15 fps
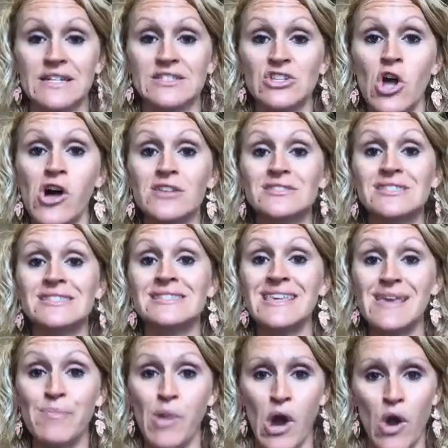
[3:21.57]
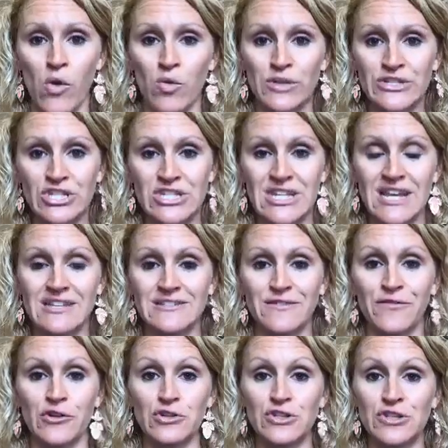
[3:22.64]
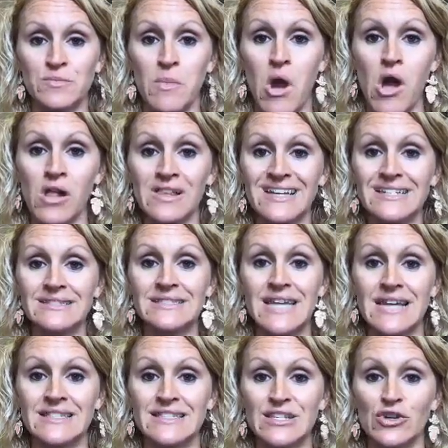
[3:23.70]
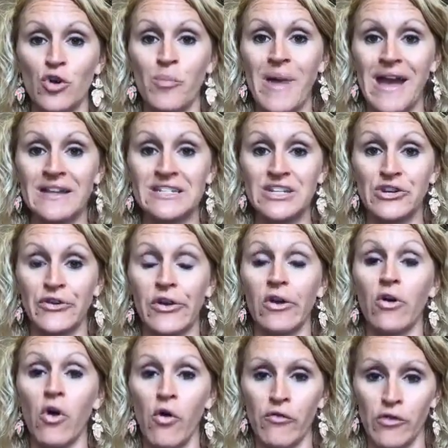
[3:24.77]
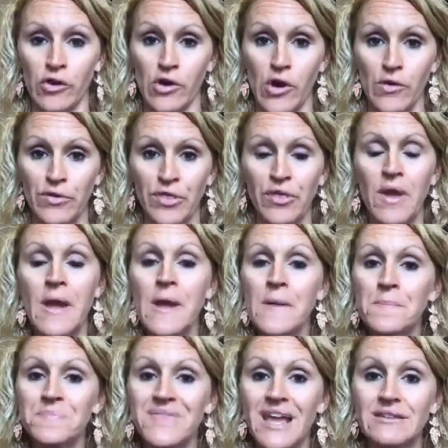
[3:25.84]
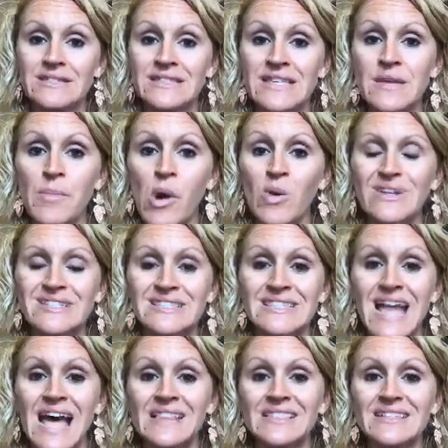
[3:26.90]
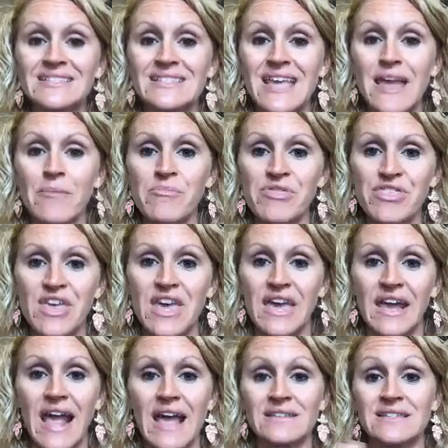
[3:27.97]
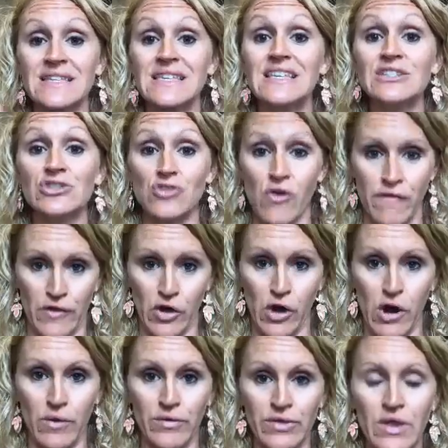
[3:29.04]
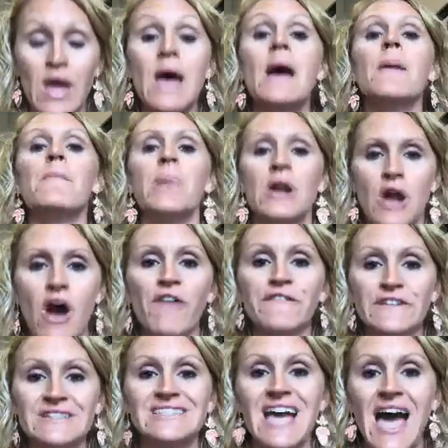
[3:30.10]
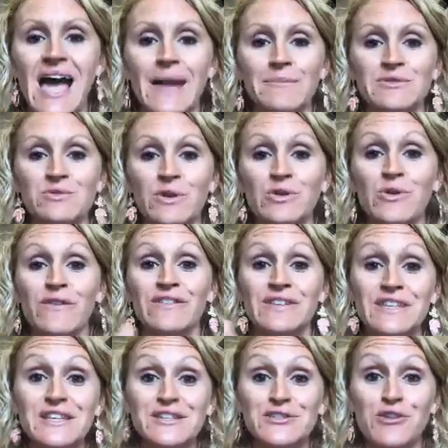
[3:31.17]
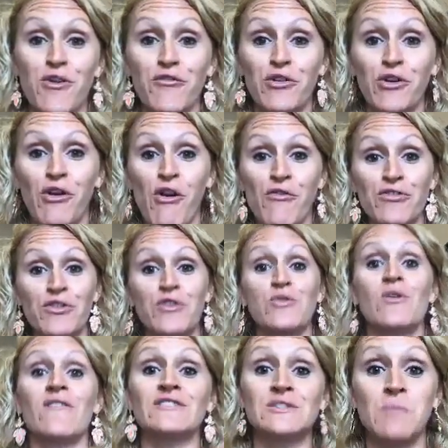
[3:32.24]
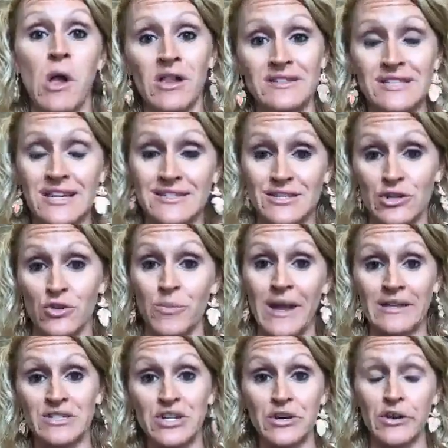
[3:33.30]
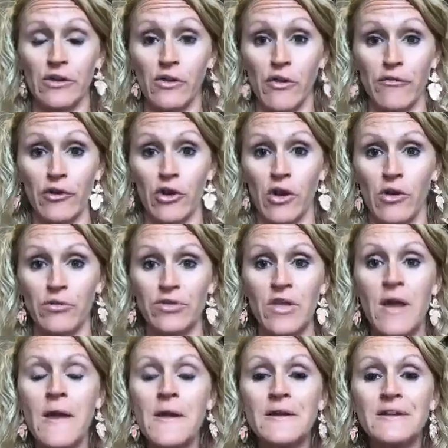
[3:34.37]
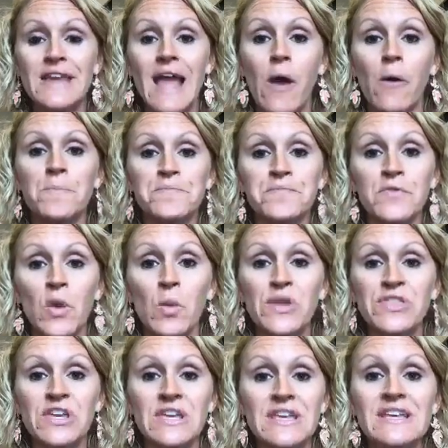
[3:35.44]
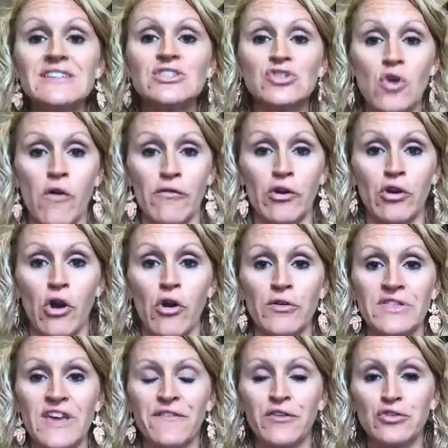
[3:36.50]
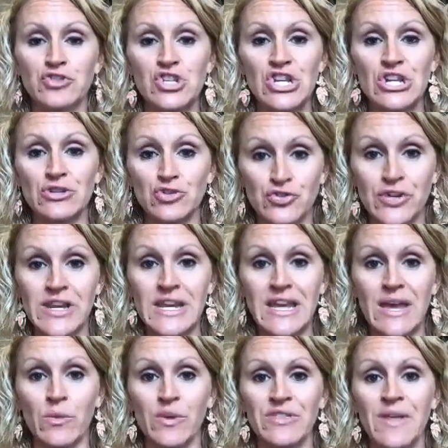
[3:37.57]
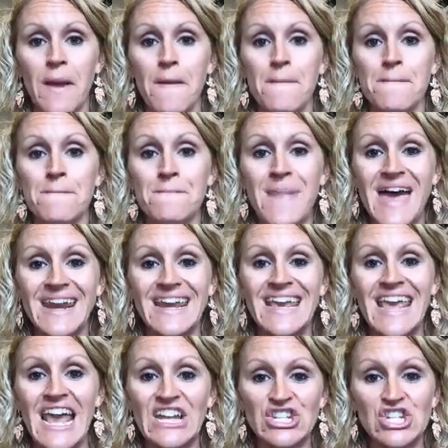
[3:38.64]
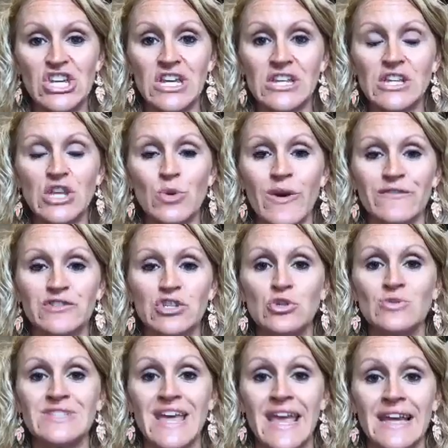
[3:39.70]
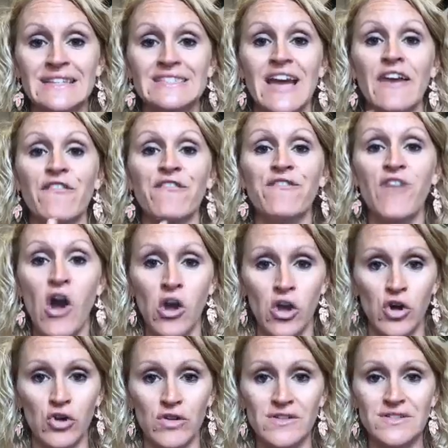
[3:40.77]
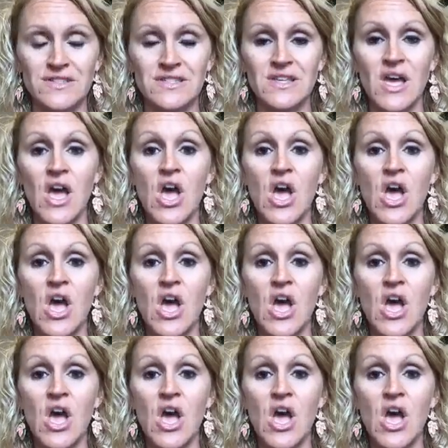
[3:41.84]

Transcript: It's called SIBO, which stands for small intestinal bacterial overgrowth. Now, SIBO is not the same thing as a yeast overgrowth, but oftentimes when you have a yeast overgrowth, you have a small intestinal bacterial overgrowth. Now, with a yeast overgrowth, if you're treating it with medication, you have to use antifungals.